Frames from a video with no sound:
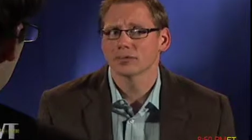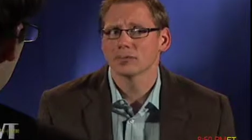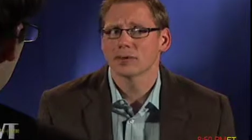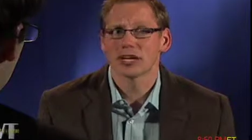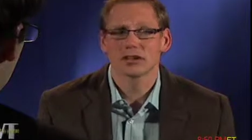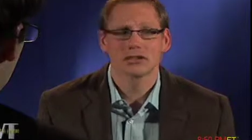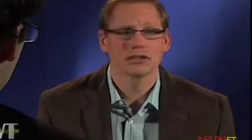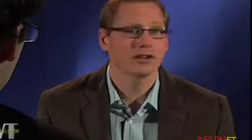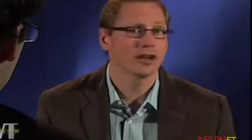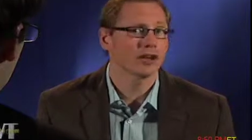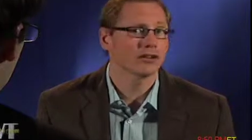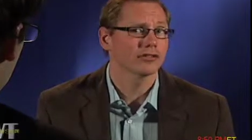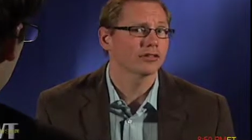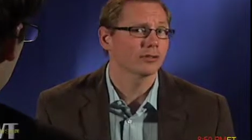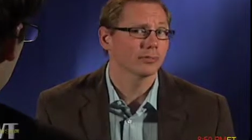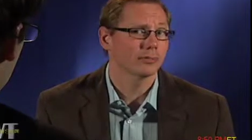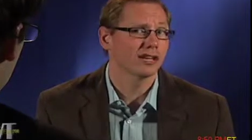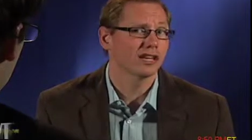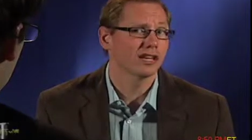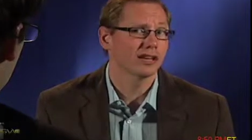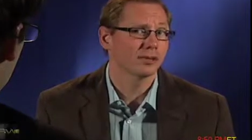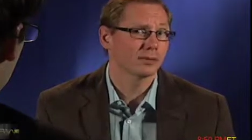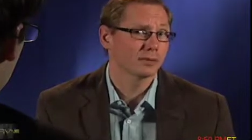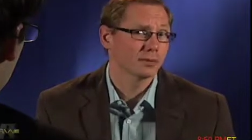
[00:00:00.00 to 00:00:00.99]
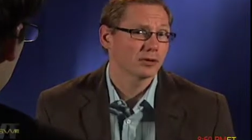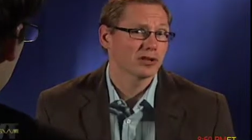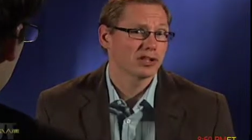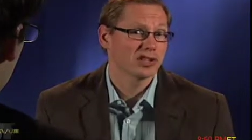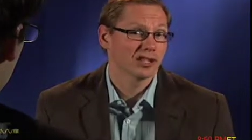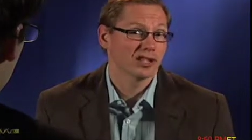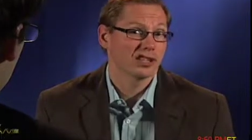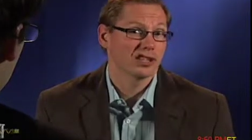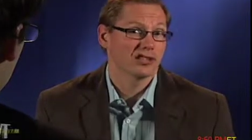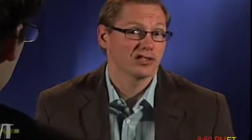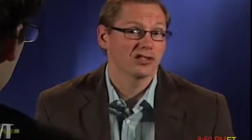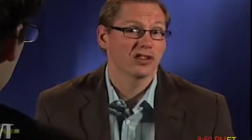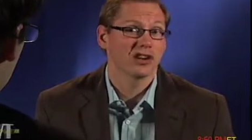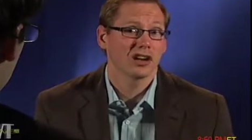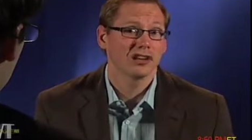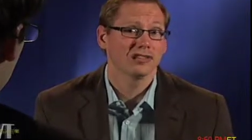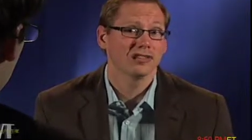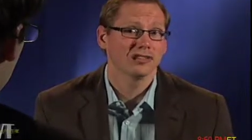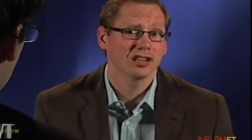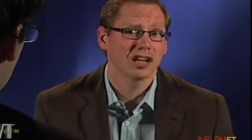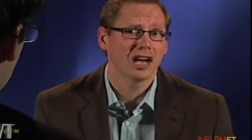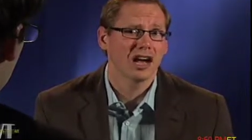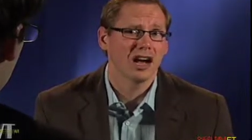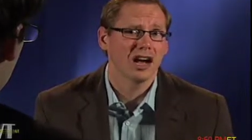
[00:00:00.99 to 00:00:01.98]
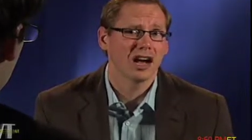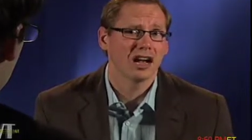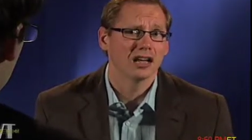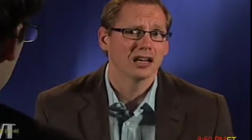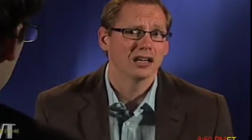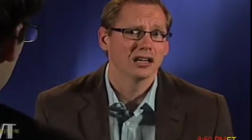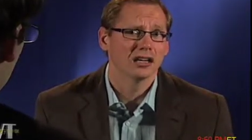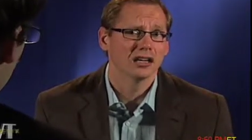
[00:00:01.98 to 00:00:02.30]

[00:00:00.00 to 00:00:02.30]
myself to be a pretty concise guy.